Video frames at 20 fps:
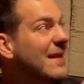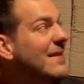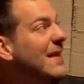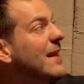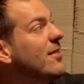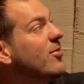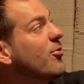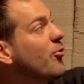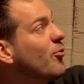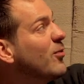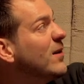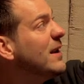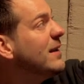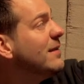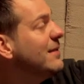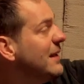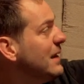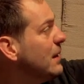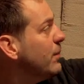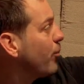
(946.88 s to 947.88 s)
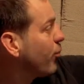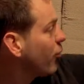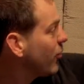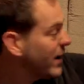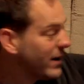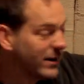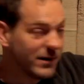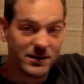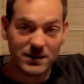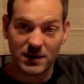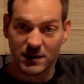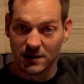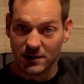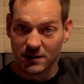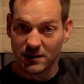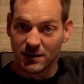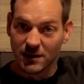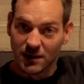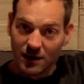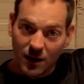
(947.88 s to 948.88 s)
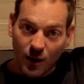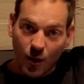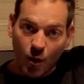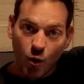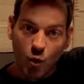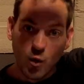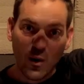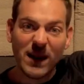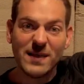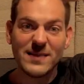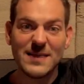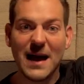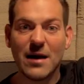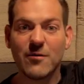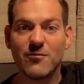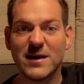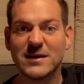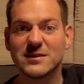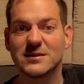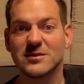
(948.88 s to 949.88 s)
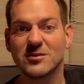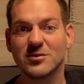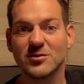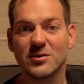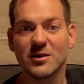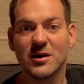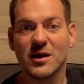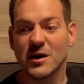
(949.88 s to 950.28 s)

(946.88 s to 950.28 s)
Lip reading: and they 3D print with that residue.